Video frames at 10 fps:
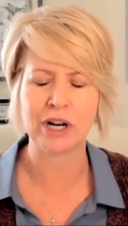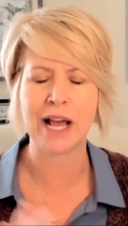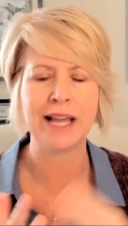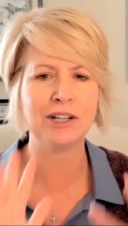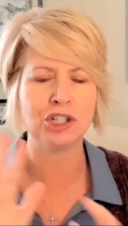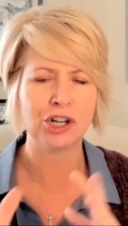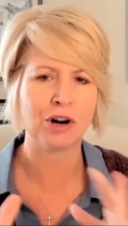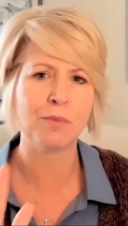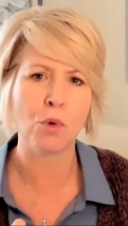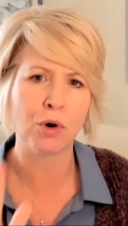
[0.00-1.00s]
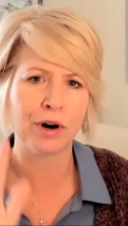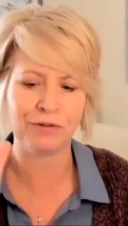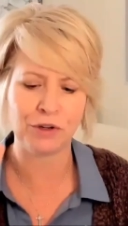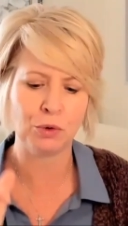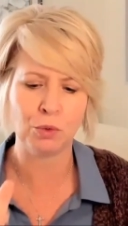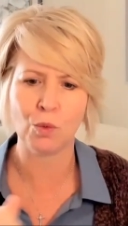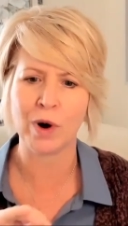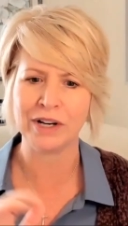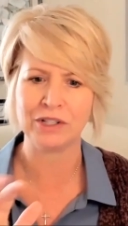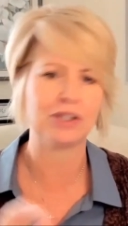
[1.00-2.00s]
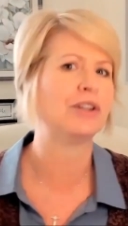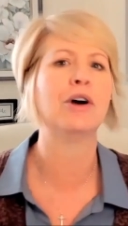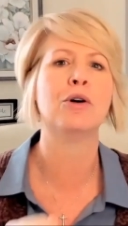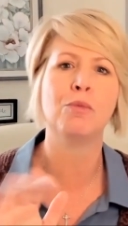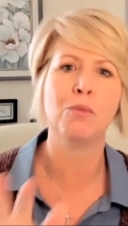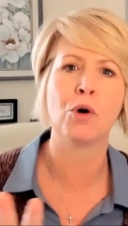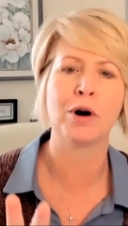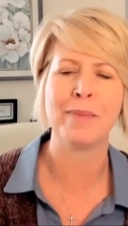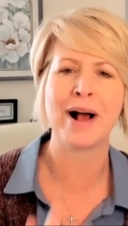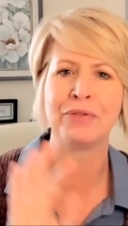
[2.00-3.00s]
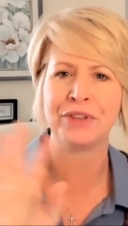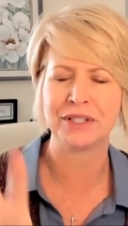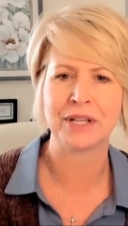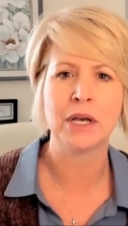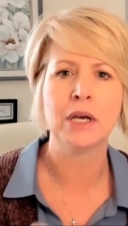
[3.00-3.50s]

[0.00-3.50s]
I can share more if you want to know more about this.